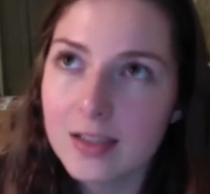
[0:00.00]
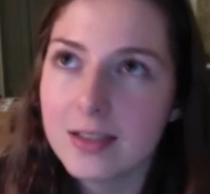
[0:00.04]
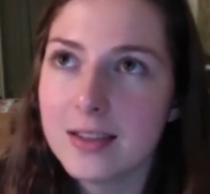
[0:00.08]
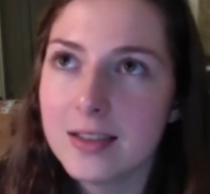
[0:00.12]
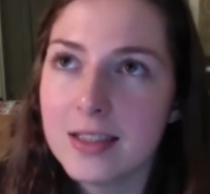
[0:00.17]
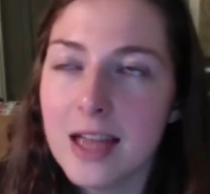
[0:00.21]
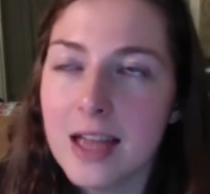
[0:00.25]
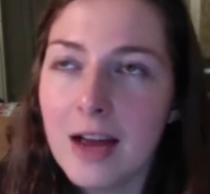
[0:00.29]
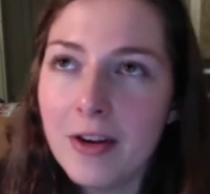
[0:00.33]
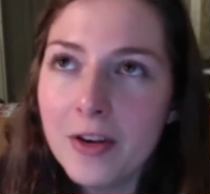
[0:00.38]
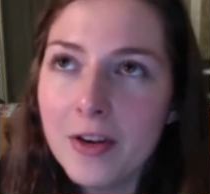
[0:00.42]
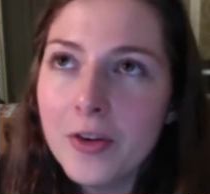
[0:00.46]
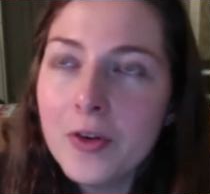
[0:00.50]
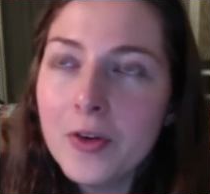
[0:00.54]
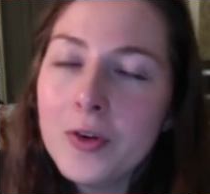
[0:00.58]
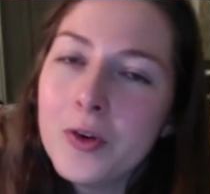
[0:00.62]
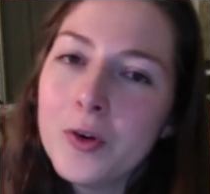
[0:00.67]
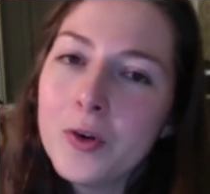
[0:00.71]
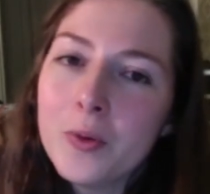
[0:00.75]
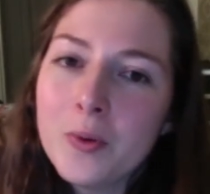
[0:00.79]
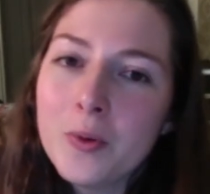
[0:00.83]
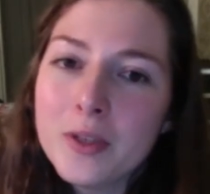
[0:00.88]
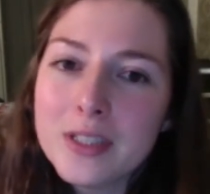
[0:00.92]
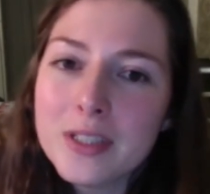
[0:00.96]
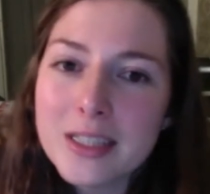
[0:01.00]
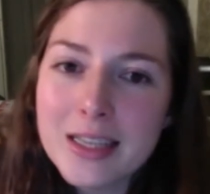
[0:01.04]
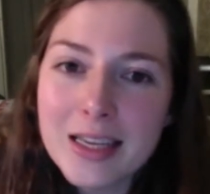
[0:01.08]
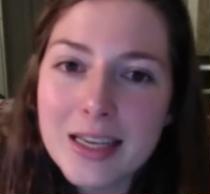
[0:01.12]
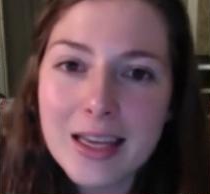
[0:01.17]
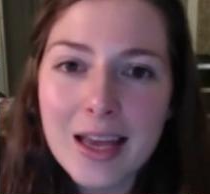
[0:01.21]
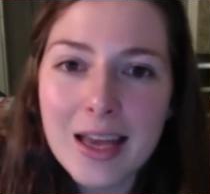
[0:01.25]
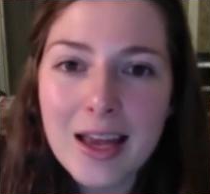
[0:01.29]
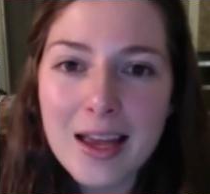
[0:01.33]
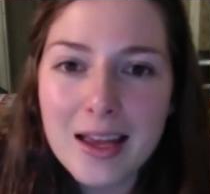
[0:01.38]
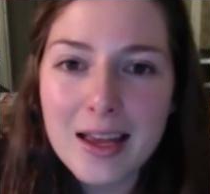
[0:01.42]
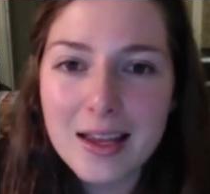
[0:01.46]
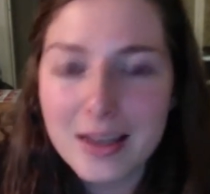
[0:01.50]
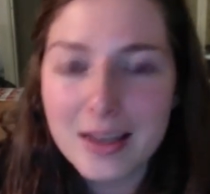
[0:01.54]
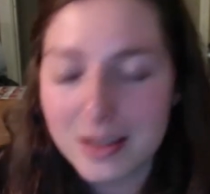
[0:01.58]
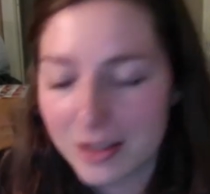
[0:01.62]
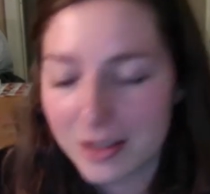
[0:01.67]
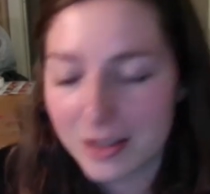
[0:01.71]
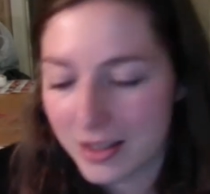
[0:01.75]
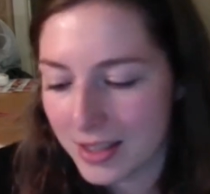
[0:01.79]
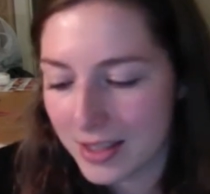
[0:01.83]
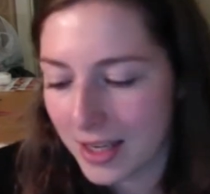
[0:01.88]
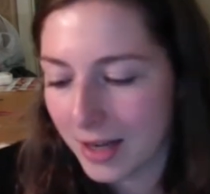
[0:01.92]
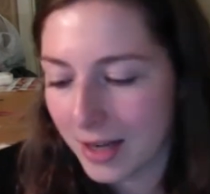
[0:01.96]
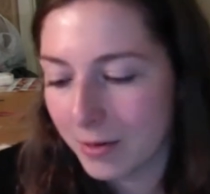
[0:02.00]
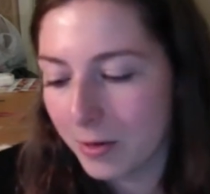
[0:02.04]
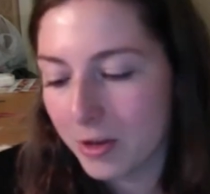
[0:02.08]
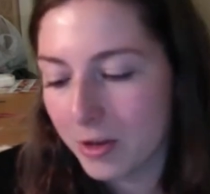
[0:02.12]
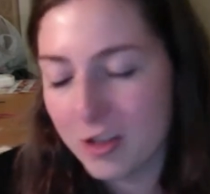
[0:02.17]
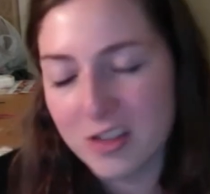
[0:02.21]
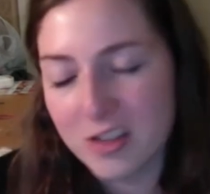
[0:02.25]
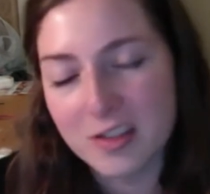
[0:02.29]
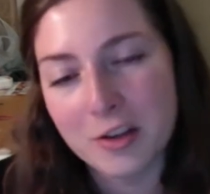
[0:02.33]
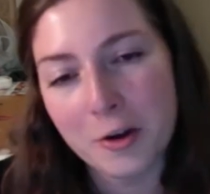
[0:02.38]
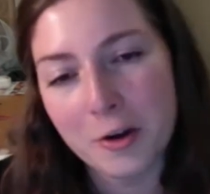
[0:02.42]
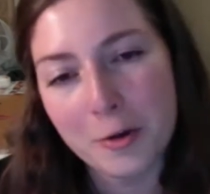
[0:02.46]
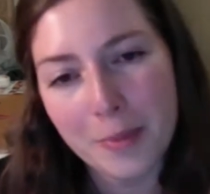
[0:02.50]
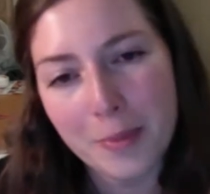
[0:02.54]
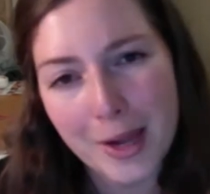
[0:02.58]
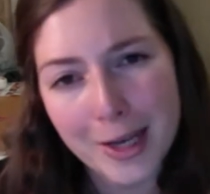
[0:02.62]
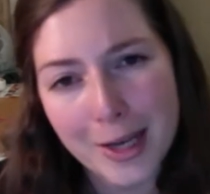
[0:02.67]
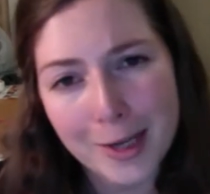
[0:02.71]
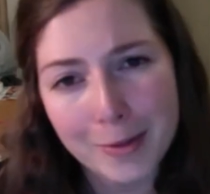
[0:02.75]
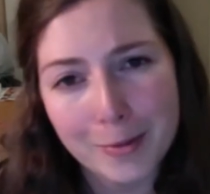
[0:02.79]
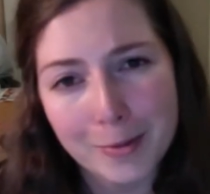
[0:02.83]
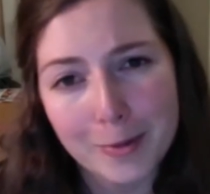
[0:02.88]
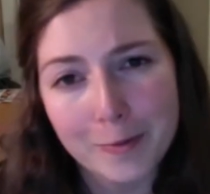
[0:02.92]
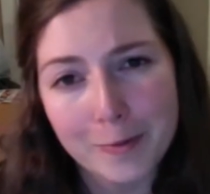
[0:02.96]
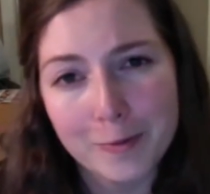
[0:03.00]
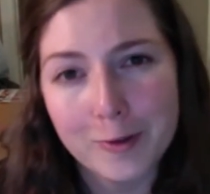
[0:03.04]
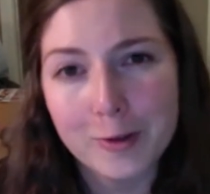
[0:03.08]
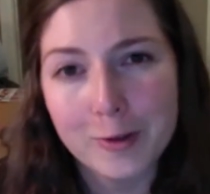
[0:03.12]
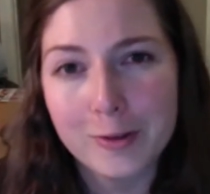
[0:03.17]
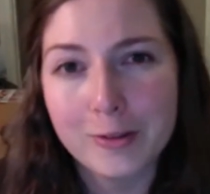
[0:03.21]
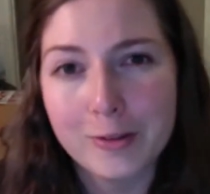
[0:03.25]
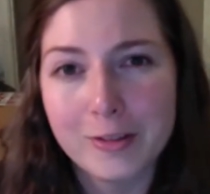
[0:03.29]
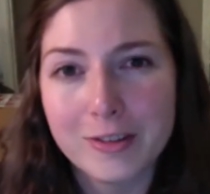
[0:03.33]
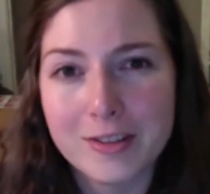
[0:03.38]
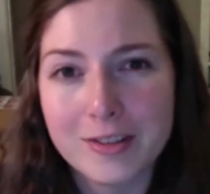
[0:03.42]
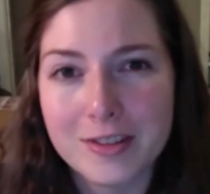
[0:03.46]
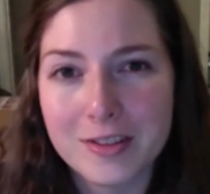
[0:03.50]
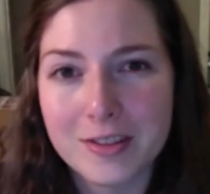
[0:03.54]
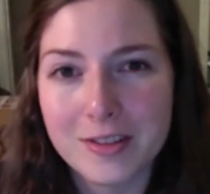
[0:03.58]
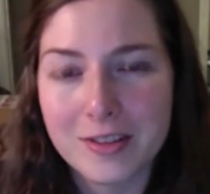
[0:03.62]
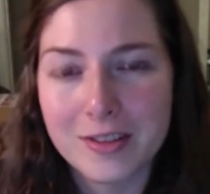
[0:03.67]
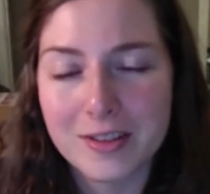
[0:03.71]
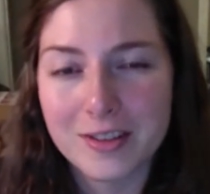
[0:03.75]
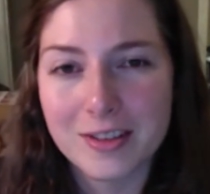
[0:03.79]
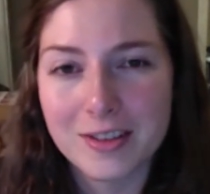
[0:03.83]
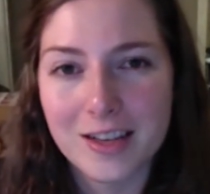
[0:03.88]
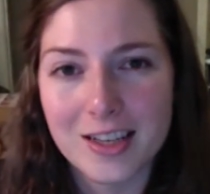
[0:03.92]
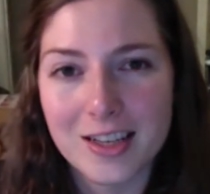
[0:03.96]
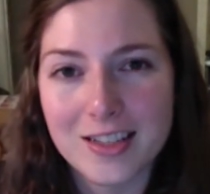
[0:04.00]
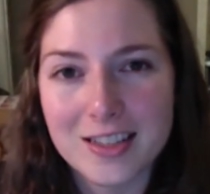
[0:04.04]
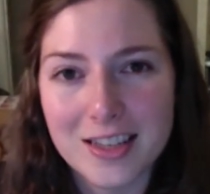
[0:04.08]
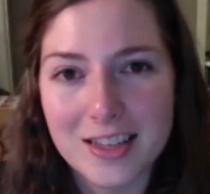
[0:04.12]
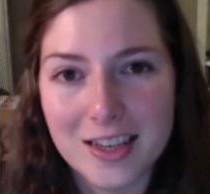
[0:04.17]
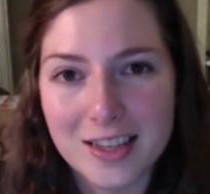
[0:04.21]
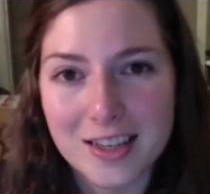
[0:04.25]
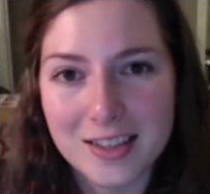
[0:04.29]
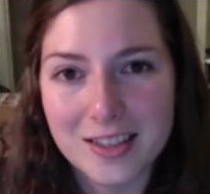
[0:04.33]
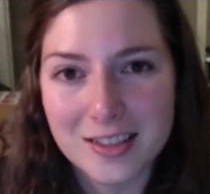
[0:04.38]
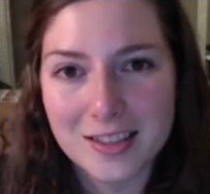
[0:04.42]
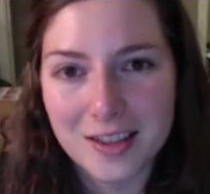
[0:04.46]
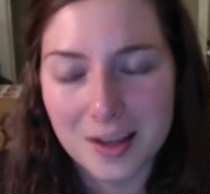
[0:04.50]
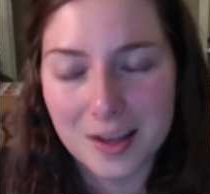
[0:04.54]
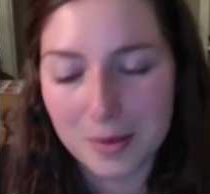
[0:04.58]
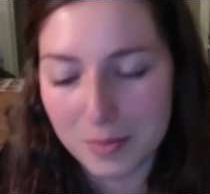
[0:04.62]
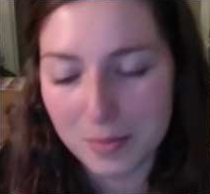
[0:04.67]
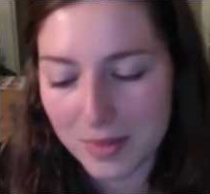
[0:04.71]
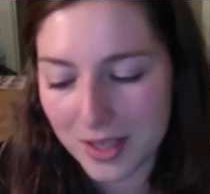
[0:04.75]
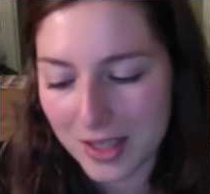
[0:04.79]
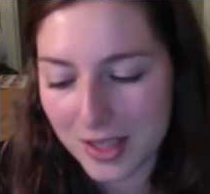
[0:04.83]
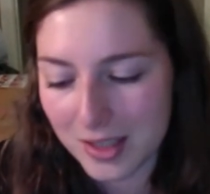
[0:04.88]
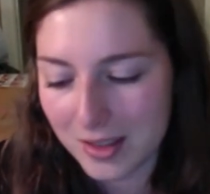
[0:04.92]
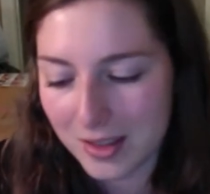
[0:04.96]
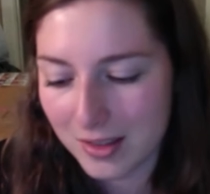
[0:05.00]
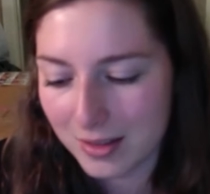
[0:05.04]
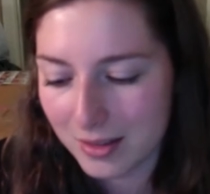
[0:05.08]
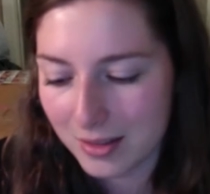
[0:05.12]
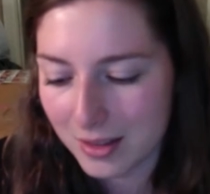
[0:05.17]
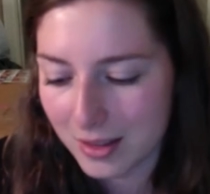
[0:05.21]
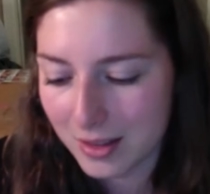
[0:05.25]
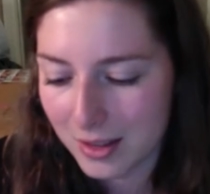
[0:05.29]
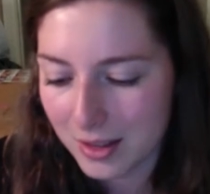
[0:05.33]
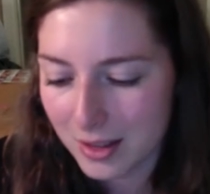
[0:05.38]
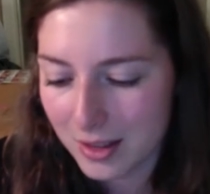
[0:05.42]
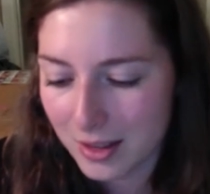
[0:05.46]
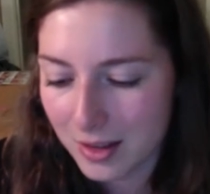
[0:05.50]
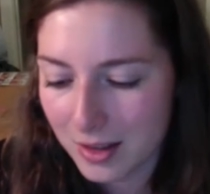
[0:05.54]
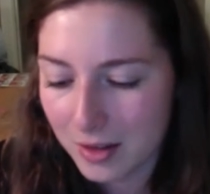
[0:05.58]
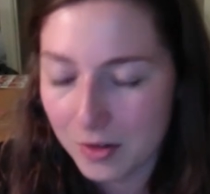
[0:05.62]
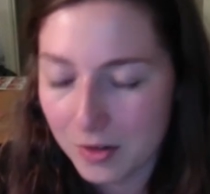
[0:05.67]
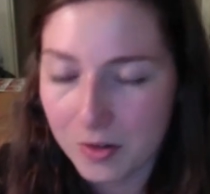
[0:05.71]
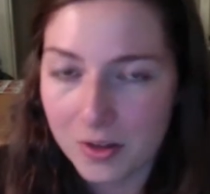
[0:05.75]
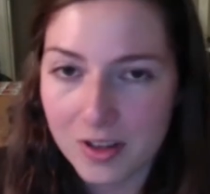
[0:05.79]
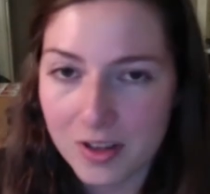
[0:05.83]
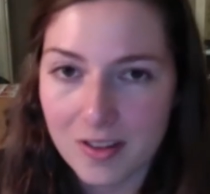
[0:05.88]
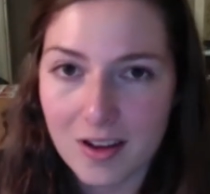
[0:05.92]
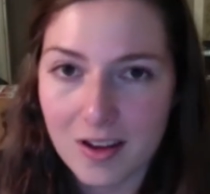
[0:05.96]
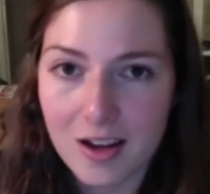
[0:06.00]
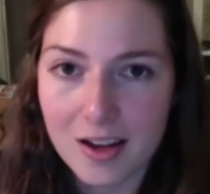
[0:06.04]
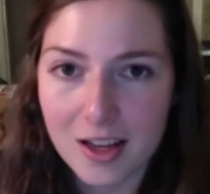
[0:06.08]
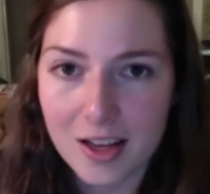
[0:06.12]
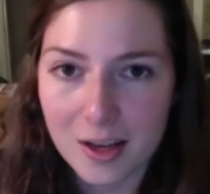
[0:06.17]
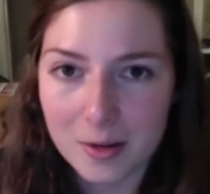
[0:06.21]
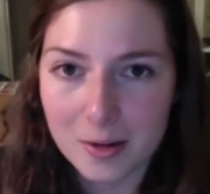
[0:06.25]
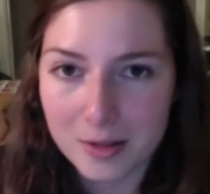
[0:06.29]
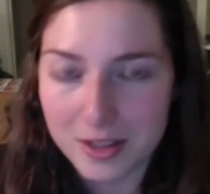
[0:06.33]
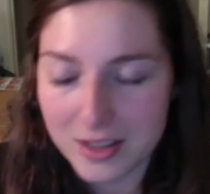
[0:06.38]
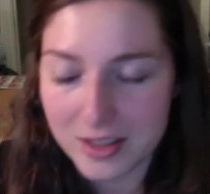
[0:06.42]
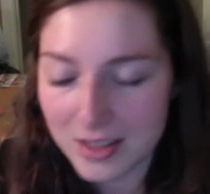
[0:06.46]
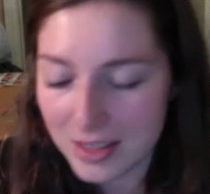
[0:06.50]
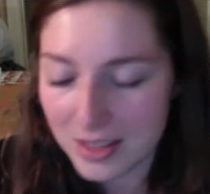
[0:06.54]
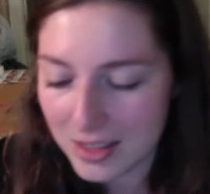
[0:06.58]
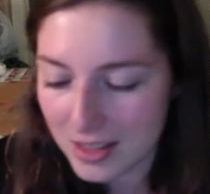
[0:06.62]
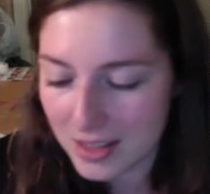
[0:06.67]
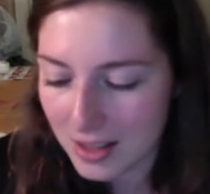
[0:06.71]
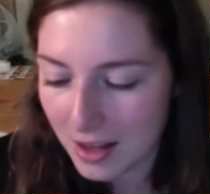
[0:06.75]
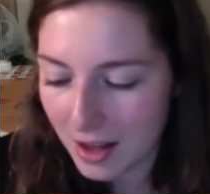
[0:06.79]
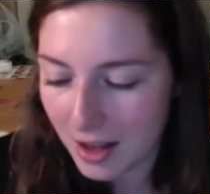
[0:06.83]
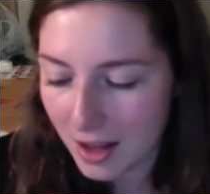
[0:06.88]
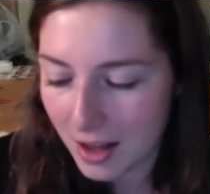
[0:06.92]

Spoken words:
now I don't know what to get, because I'd watched so many reviews on the Gansai Tambi, the Kuretake ones.